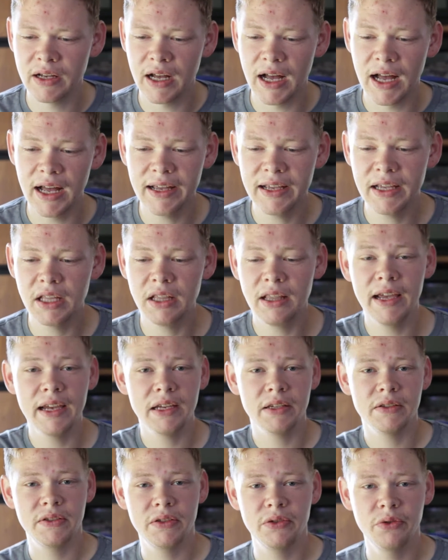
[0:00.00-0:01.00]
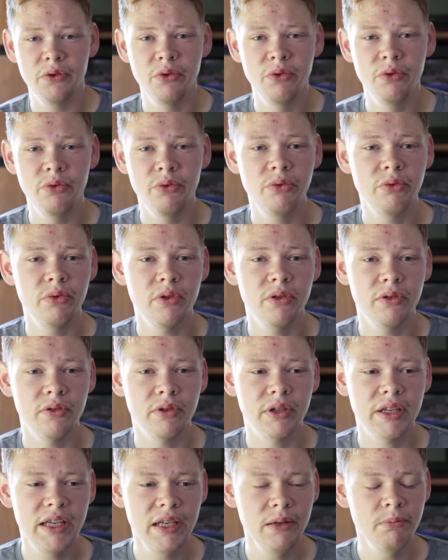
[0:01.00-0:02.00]
I like to
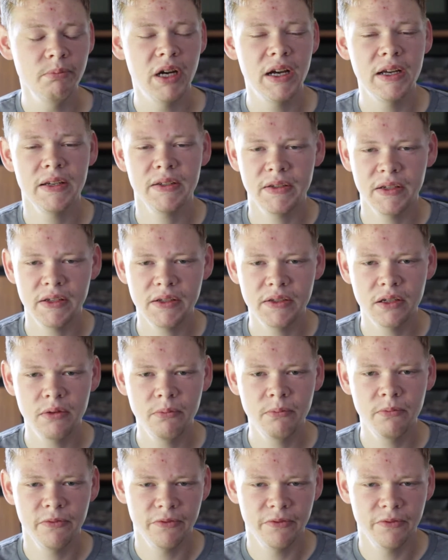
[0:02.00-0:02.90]
keep my system